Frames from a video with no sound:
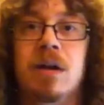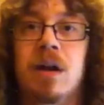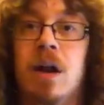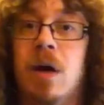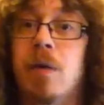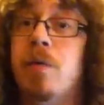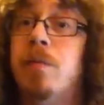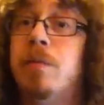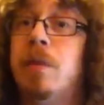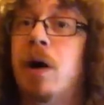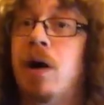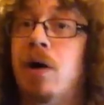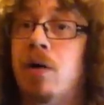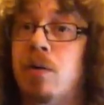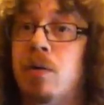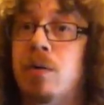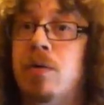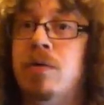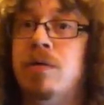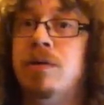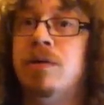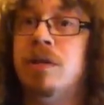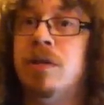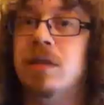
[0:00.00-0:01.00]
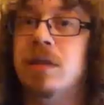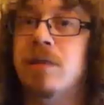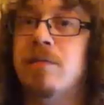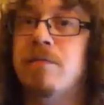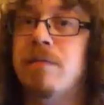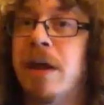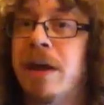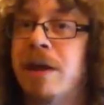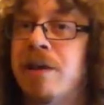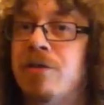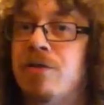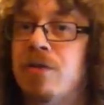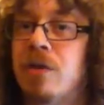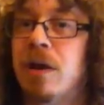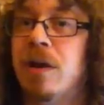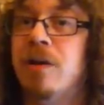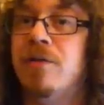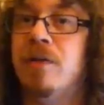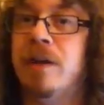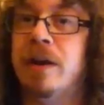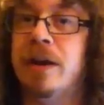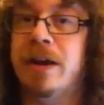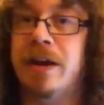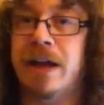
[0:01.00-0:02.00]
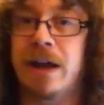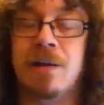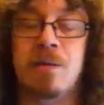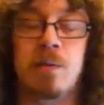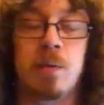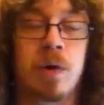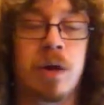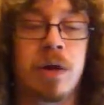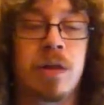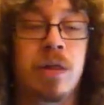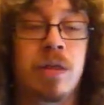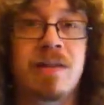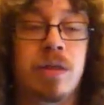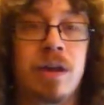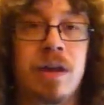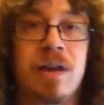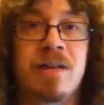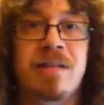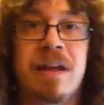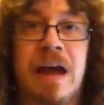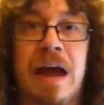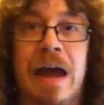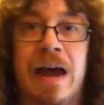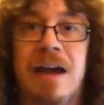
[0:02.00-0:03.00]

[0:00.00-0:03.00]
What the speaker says: Lo and behold, the Mega Drive that it came with is